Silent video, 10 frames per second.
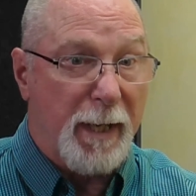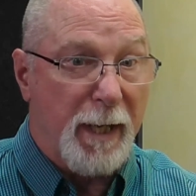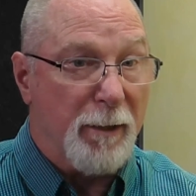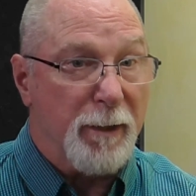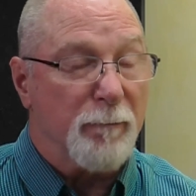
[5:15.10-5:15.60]

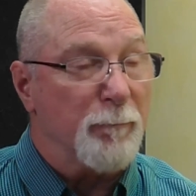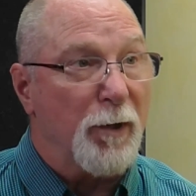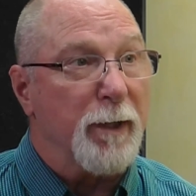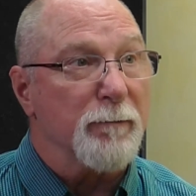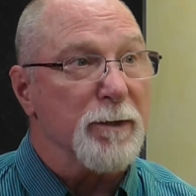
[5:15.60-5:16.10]
how their
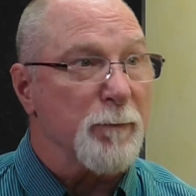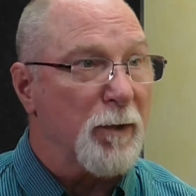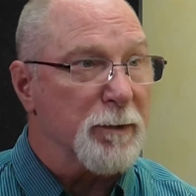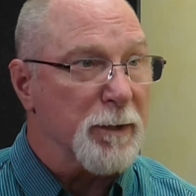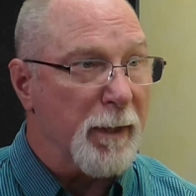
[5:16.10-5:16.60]
body
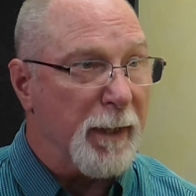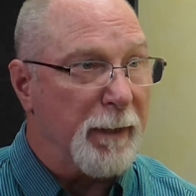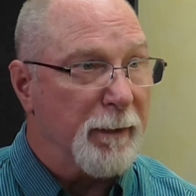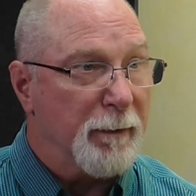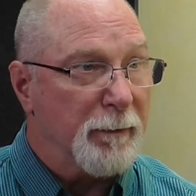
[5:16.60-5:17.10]
responds to
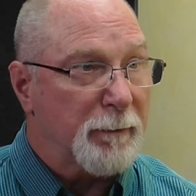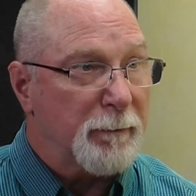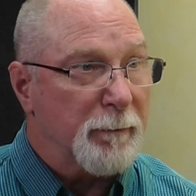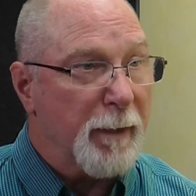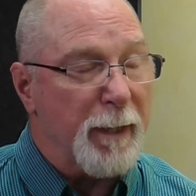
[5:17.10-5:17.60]
that.
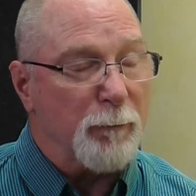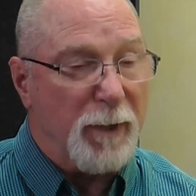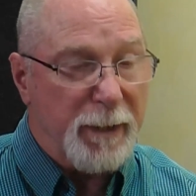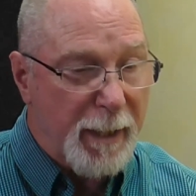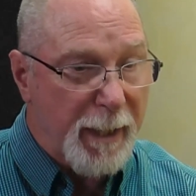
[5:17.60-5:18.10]
Mm.
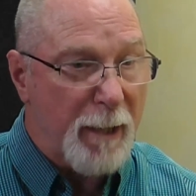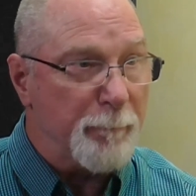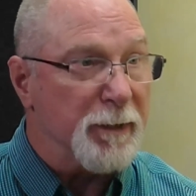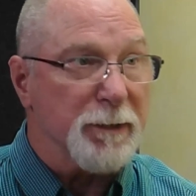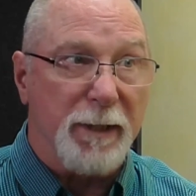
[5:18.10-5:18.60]
And when that
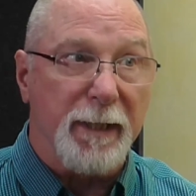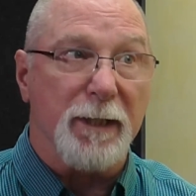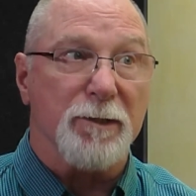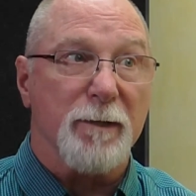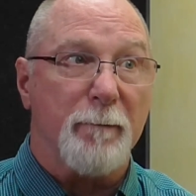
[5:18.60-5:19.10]
happens and it
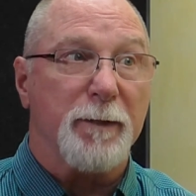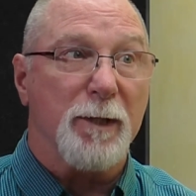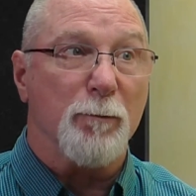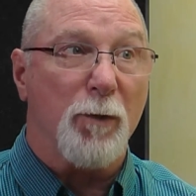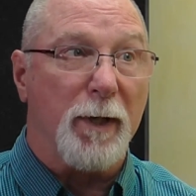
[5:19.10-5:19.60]
gets trapped
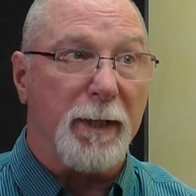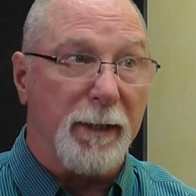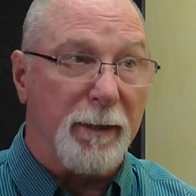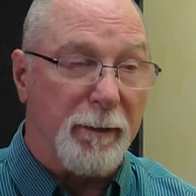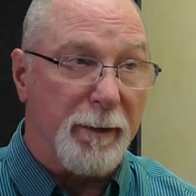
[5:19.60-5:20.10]
in the
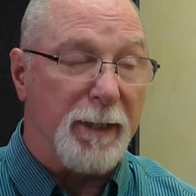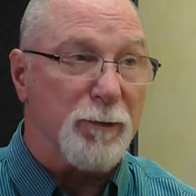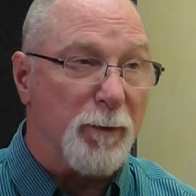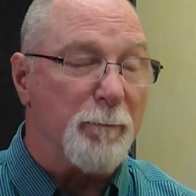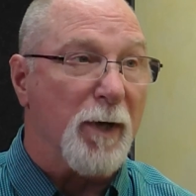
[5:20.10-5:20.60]
body,
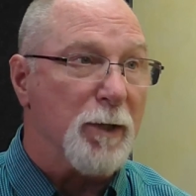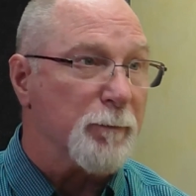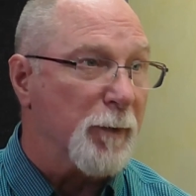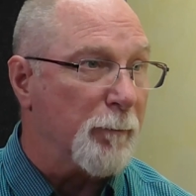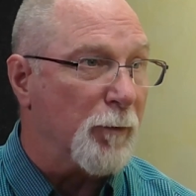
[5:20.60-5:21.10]
that's when
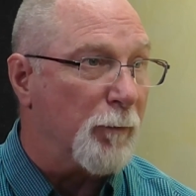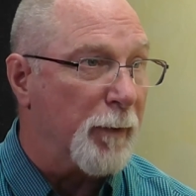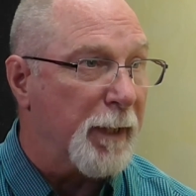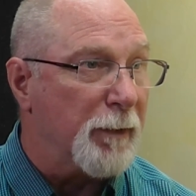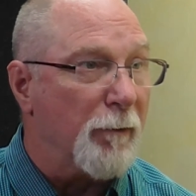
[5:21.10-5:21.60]
most people
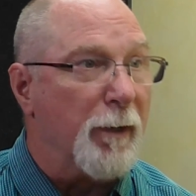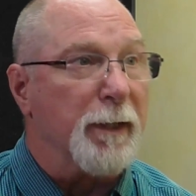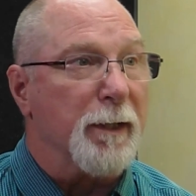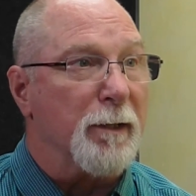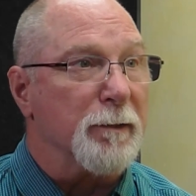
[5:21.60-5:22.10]
will get
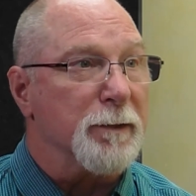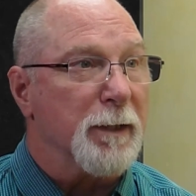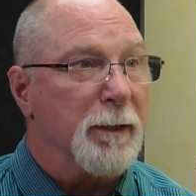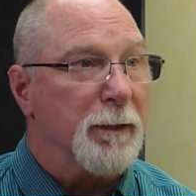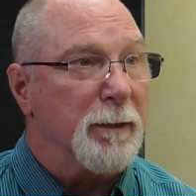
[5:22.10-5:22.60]
diagnosed
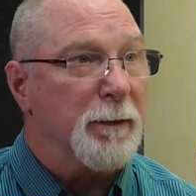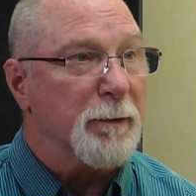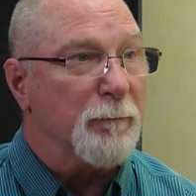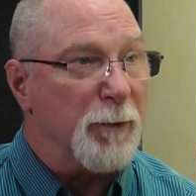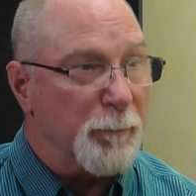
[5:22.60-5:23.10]

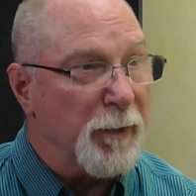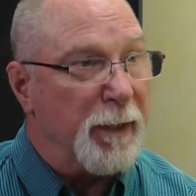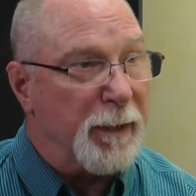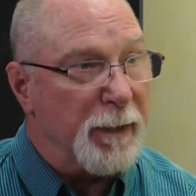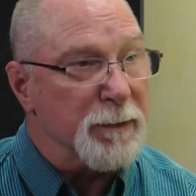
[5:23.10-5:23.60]
yes, with
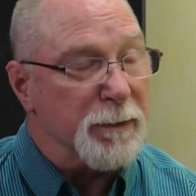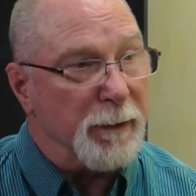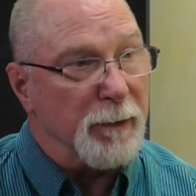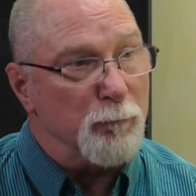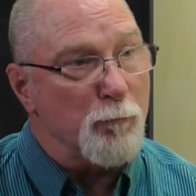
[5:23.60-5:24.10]

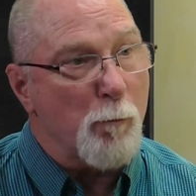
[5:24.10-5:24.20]
PTSD.